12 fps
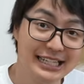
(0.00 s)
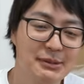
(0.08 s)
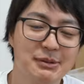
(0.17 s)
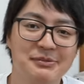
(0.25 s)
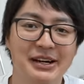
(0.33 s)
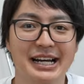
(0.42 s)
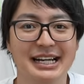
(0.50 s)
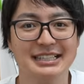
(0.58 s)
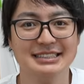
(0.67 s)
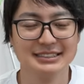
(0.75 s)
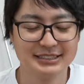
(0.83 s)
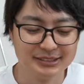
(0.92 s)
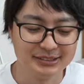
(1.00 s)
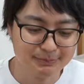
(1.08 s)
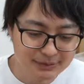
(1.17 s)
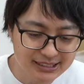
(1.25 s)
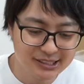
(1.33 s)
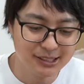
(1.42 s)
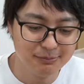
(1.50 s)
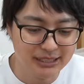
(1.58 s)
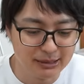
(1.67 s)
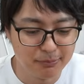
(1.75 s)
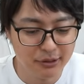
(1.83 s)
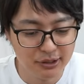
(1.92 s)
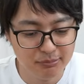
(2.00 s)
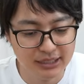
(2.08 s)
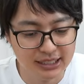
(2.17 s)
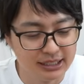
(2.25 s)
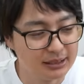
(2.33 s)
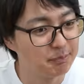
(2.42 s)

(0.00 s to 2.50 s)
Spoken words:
never mind. So speaking of the apartment,